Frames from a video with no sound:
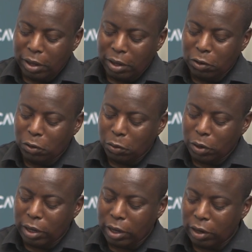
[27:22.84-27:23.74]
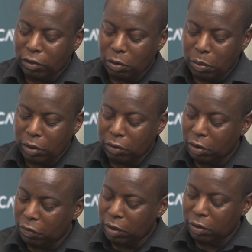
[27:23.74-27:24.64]
into customer
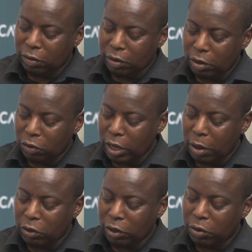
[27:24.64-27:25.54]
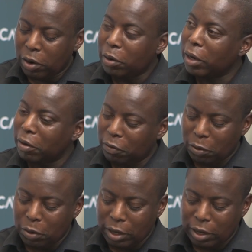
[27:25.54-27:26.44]
service to capture ground
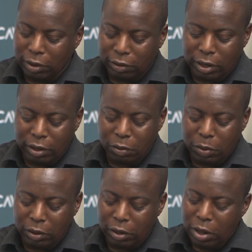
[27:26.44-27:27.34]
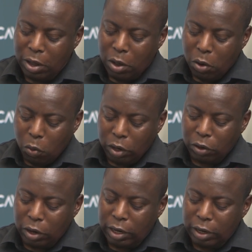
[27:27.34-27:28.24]
level sentiment. What
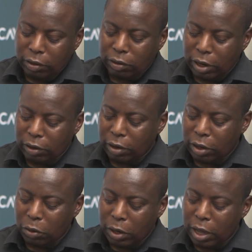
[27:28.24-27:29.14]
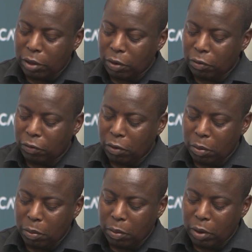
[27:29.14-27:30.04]
early insights are you gathering
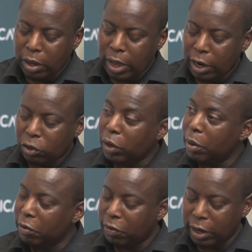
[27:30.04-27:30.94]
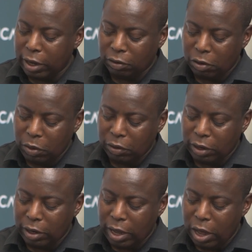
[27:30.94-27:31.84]
from actual MFI customers,
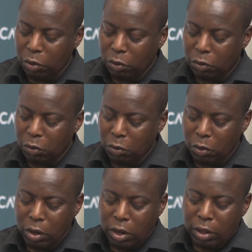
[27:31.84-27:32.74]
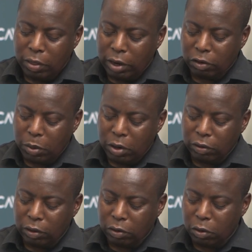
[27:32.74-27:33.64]
and how do their
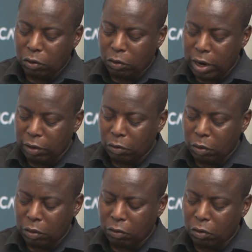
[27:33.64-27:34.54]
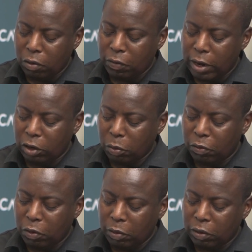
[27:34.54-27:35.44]
experiences contrast with the strong financial
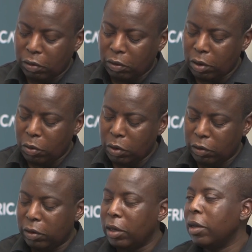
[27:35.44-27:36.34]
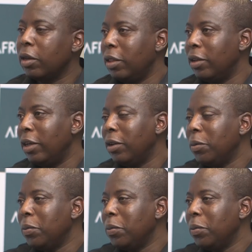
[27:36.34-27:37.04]
performances we're seeing in the data?